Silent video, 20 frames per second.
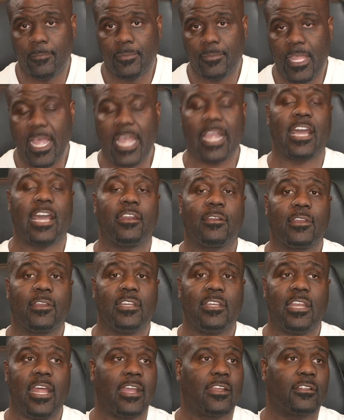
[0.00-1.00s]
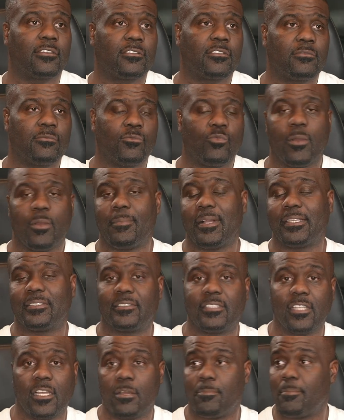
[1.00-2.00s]
I got to connect with my
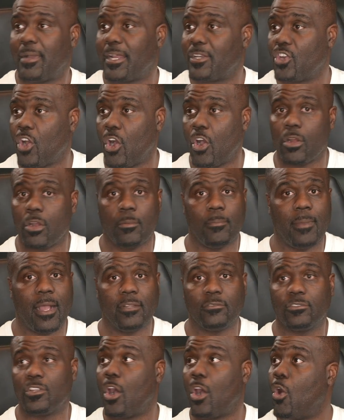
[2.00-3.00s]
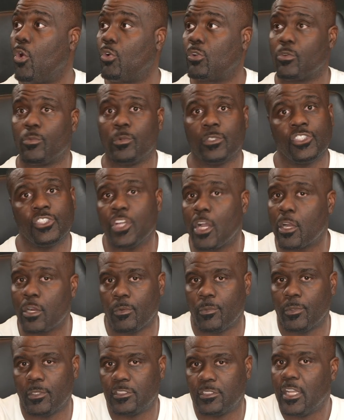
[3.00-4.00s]
son, my daughter, the older ones, younger
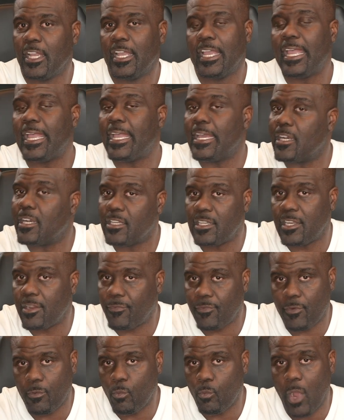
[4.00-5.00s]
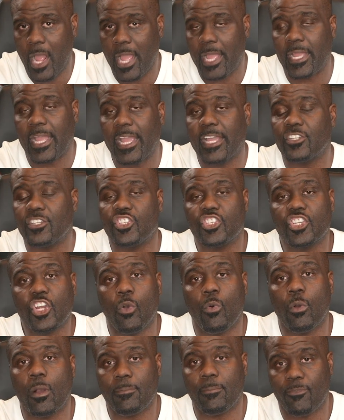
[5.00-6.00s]
ones, in a different way and
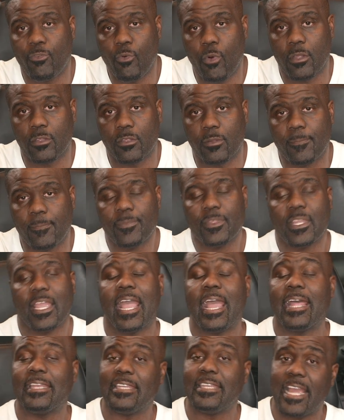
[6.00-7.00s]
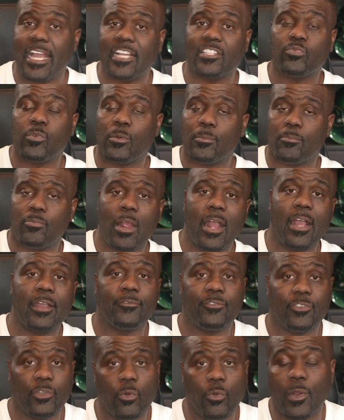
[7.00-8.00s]
show up for them. And that's what Brian
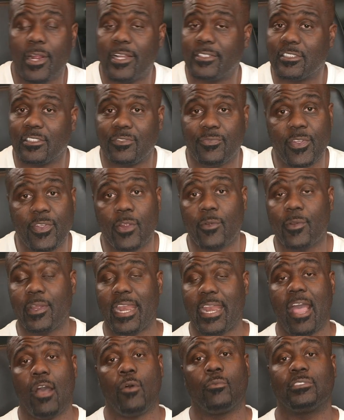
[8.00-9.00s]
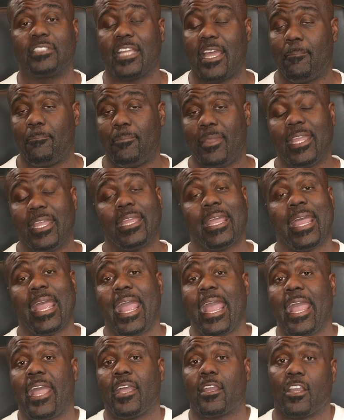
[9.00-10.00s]
Flores is figuring out, that being a
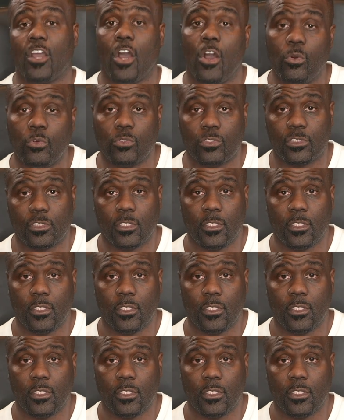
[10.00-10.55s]
head coach